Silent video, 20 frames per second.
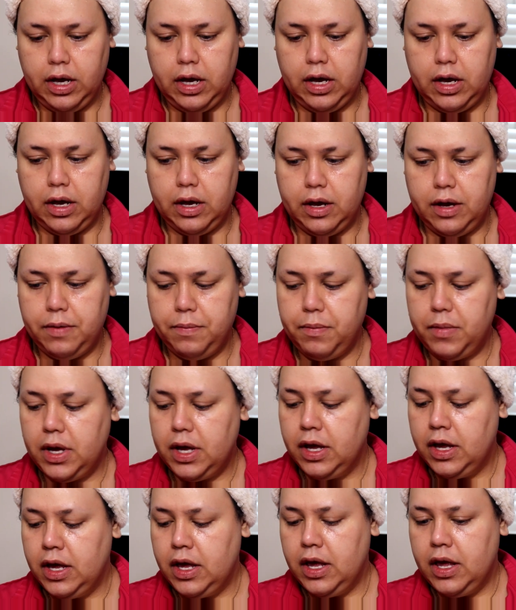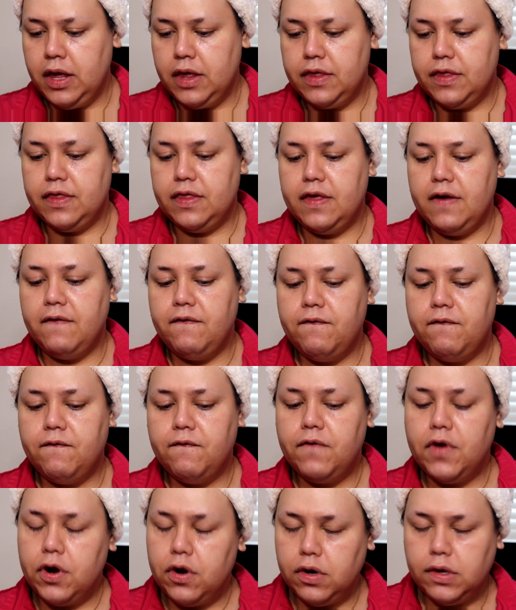Um, the
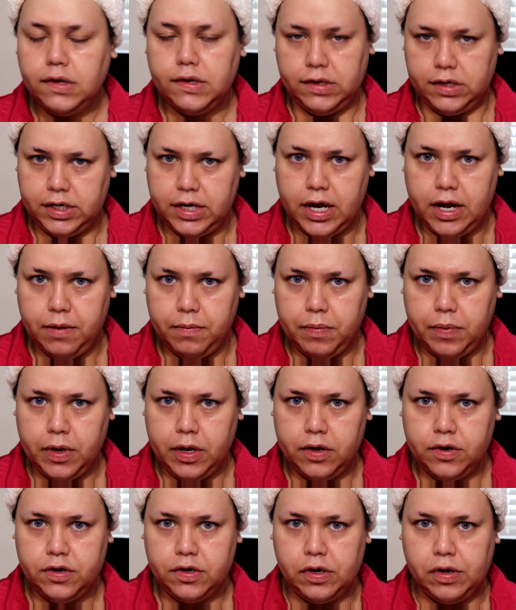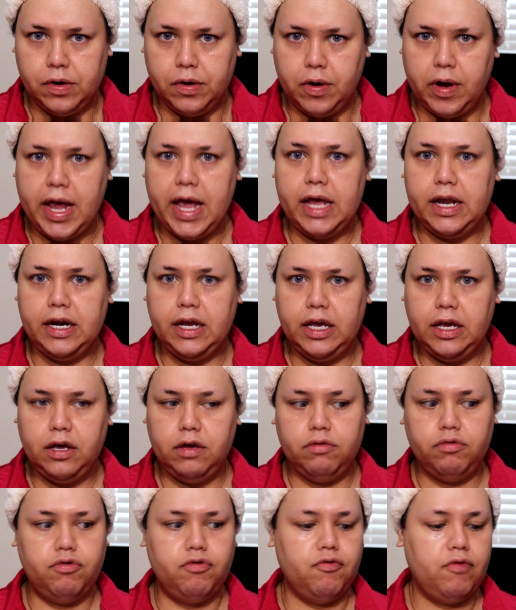first step to
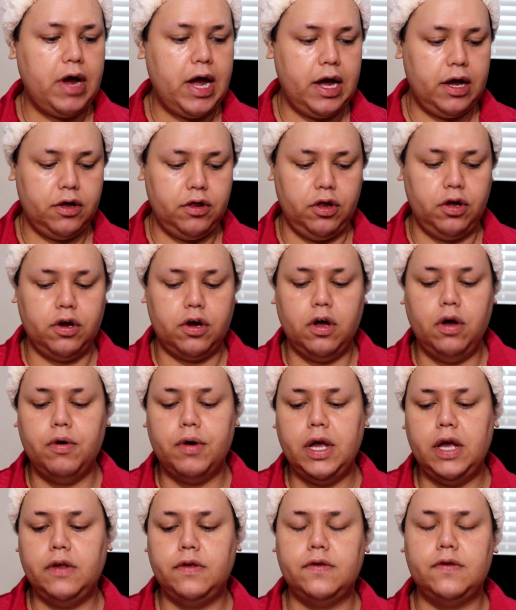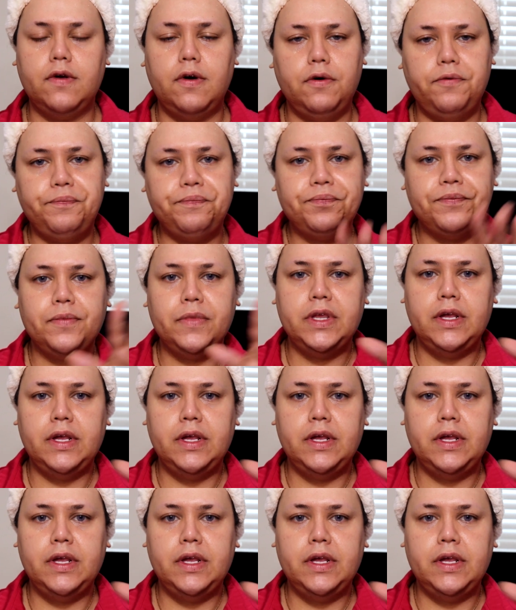any drag look... Okay, so